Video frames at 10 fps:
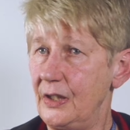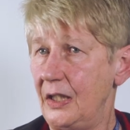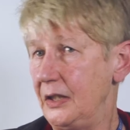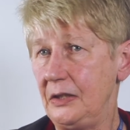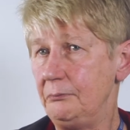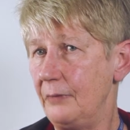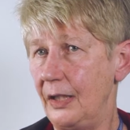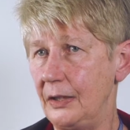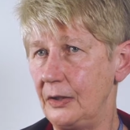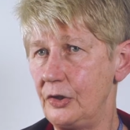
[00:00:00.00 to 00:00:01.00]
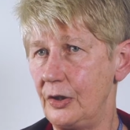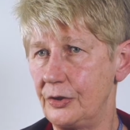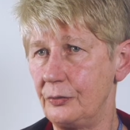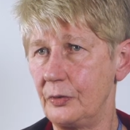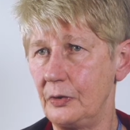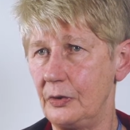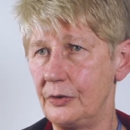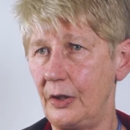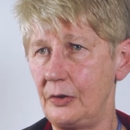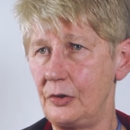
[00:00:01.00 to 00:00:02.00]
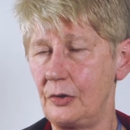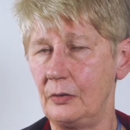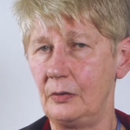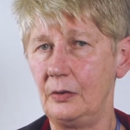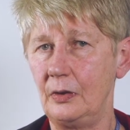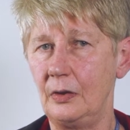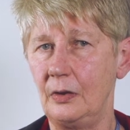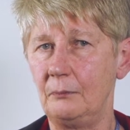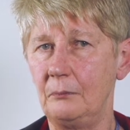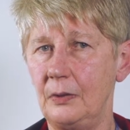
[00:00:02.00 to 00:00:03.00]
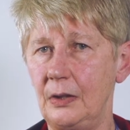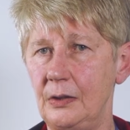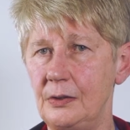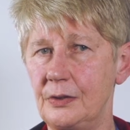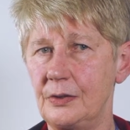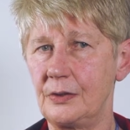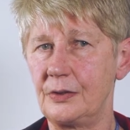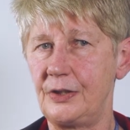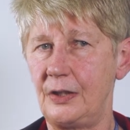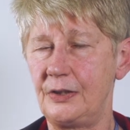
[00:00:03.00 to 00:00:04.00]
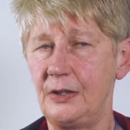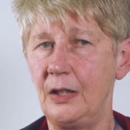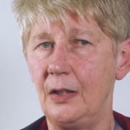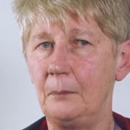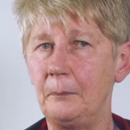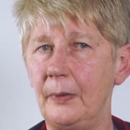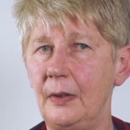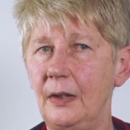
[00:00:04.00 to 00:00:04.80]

that any NHS organisation is setting up,